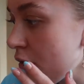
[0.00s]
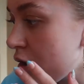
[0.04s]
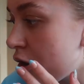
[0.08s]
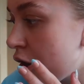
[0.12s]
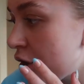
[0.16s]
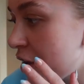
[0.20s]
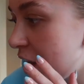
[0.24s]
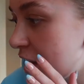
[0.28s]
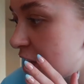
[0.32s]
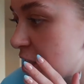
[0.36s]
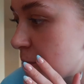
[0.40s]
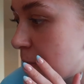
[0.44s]

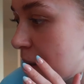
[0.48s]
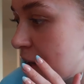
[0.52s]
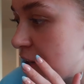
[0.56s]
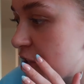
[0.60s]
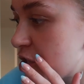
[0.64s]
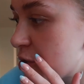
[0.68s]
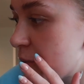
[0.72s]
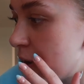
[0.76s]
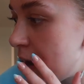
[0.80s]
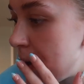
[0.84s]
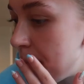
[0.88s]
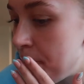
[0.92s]
Got a nice
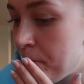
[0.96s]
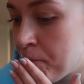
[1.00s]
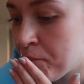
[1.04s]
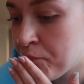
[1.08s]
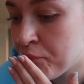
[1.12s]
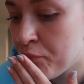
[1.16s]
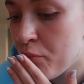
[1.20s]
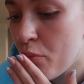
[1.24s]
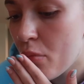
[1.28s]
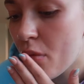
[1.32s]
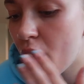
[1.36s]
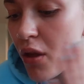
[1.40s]
spice to it.
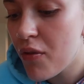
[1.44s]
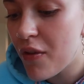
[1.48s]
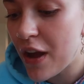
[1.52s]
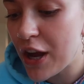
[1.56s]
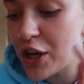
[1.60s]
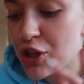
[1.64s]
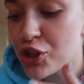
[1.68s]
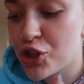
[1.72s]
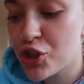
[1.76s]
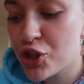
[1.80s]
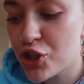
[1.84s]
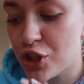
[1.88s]
Really nice.
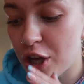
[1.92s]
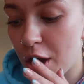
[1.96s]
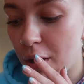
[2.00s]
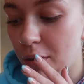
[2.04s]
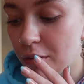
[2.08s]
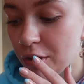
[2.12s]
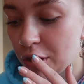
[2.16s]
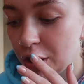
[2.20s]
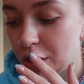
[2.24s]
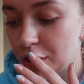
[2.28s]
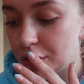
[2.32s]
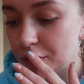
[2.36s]

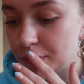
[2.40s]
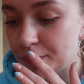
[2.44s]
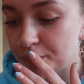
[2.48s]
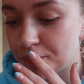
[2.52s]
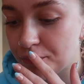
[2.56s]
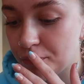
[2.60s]
That is